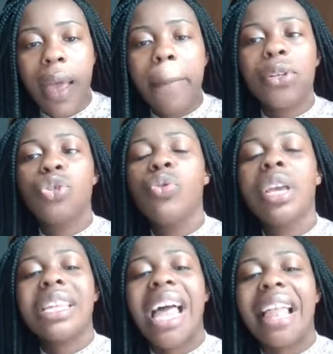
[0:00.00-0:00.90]
But you
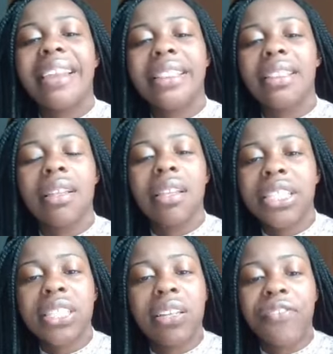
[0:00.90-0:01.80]
cannot let the
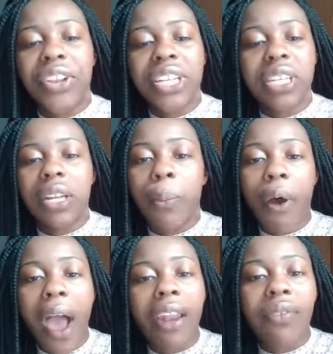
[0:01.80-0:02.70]
lust of the flesh and the
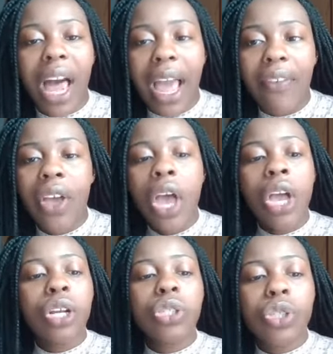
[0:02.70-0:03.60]
pride of life
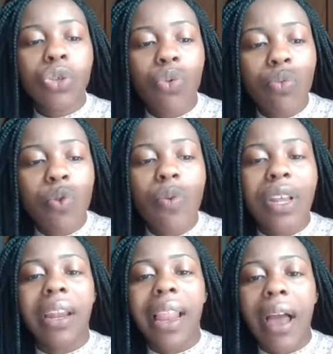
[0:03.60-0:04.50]
consume you and
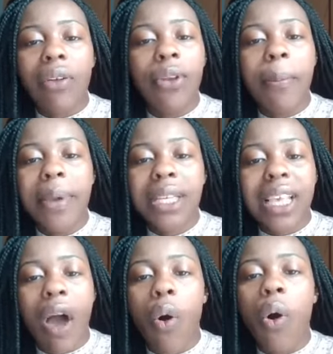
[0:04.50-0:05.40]
allow you to miss
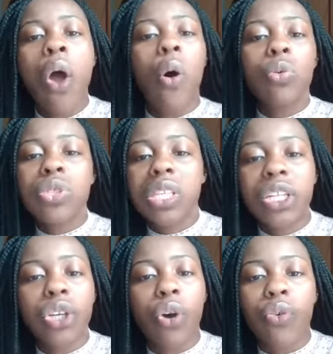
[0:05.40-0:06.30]
out on
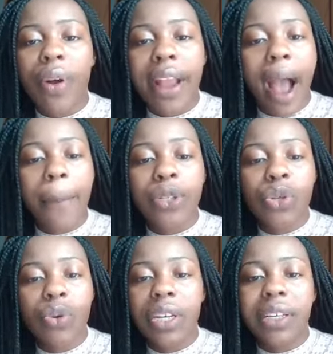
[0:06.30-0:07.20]
such a great
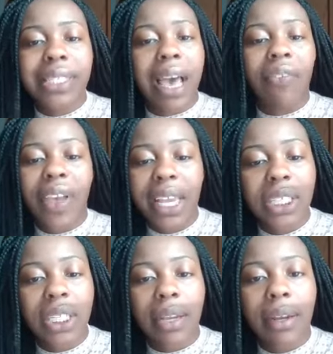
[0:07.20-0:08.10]
opportunity of
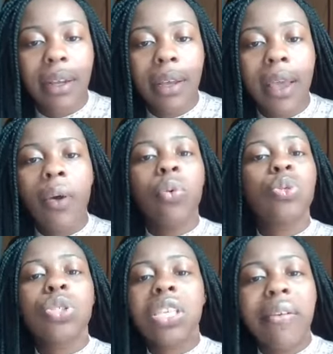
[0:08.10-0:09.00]
salvation, which
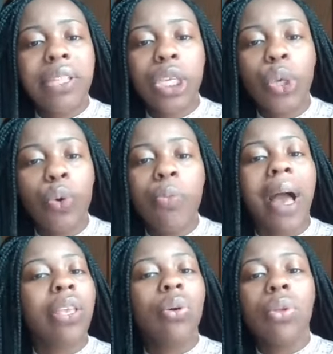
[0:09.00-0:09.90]
was given to you by
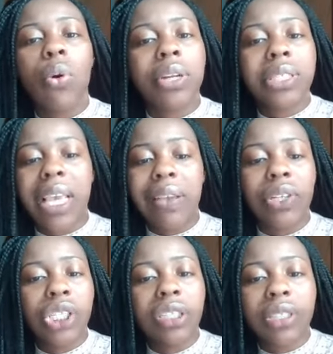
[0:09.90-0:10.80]
your Lord and Savior
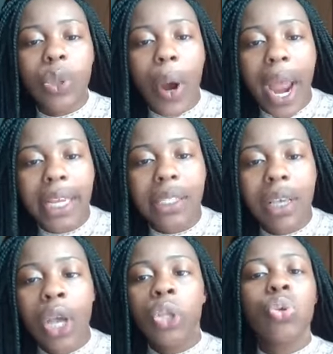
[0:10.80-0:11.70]
Jesus Christ
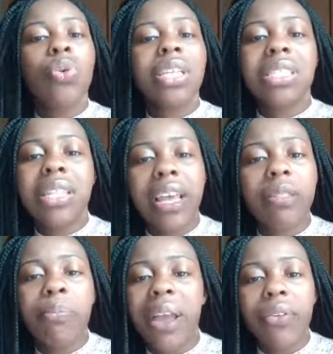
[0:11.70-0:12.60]
through his death,
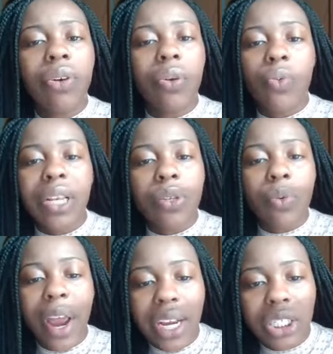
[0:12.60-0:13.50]
burial, and
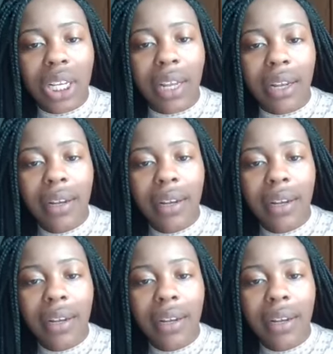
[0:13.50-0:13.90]
resurrection.